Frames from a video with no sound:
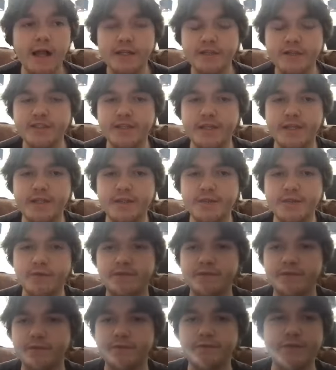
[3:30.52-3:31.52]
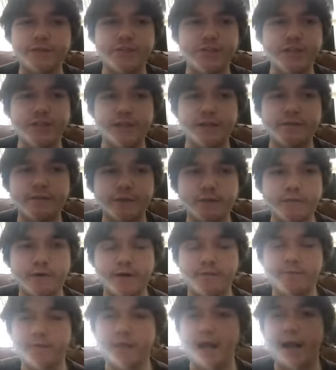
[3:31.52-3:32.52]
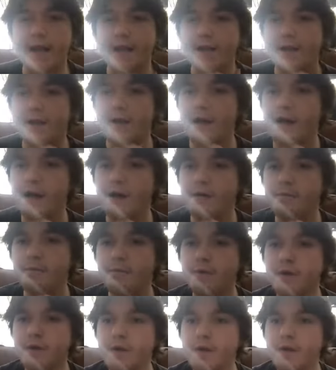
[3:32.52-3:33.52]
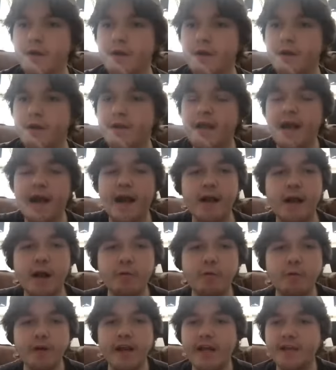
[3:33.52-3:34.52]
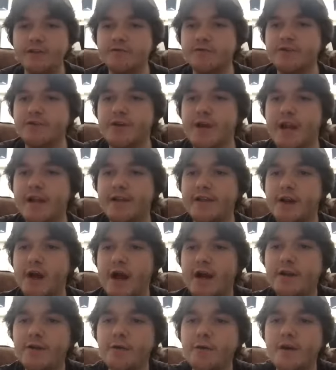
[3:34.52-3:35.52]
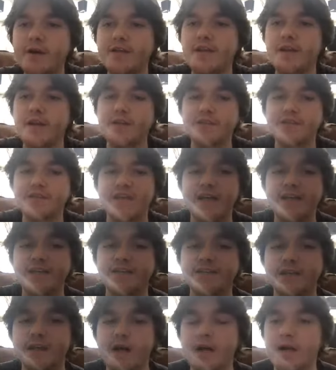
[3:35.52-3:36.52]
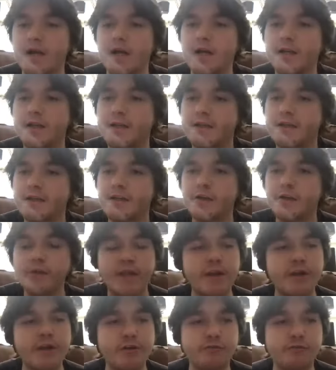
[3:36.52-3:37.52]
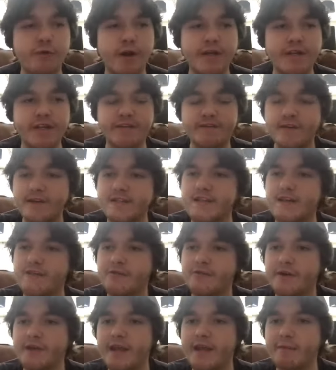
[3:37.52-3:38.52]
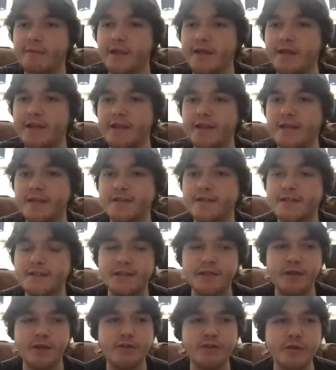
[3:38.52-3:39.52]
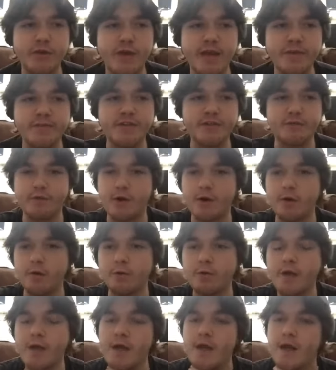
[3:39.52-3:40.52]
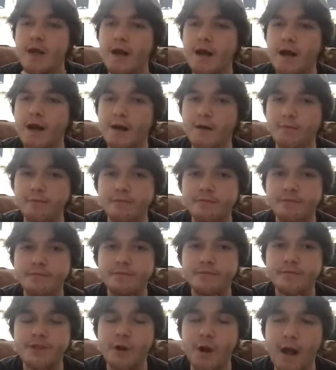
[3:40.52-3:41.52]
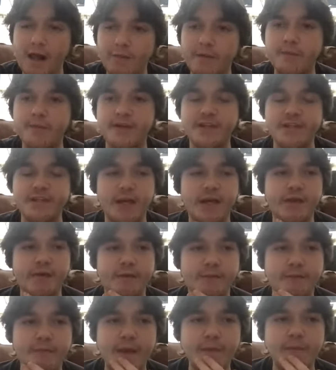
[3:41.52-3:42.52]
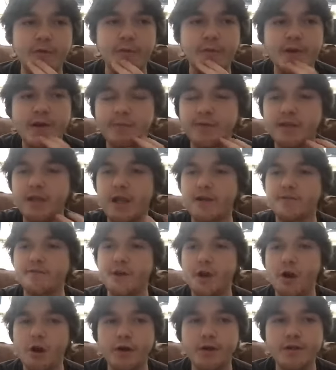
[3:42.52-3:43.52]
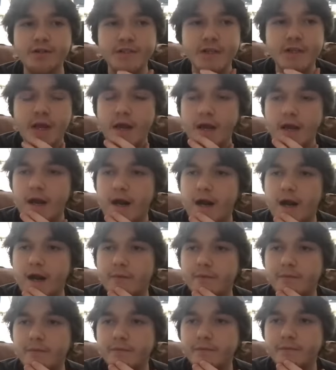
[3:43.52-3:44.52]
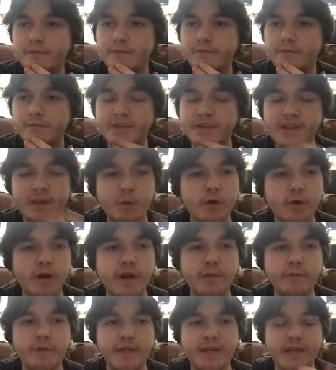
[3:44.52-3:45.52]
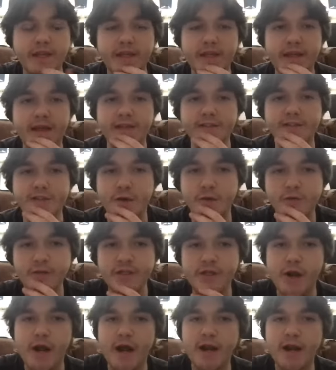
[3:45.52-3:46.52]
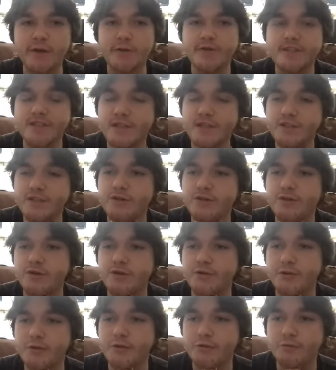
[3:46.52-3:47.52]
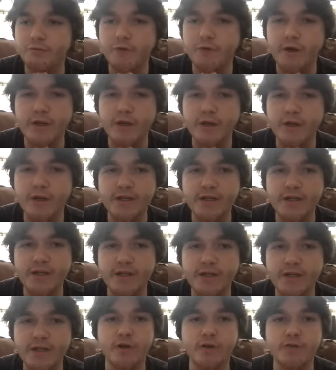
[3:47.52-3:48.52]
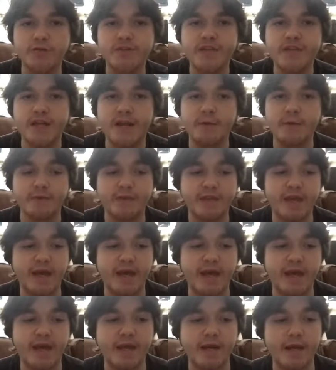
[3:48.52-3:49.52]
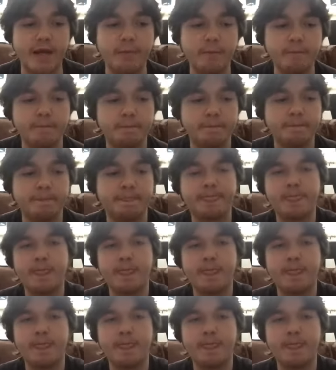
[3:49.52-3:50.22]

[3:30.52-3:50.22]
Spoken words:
actually take this one for Jillian for the red and black. I wanted to ask Richard, how do you assess, your run defense after a game like this? Two games in a row, Alabama, Kentucky able to put up a lot of yards. But they weren't able to get in the end zone. How do you assess your run defense and where you stand with that now?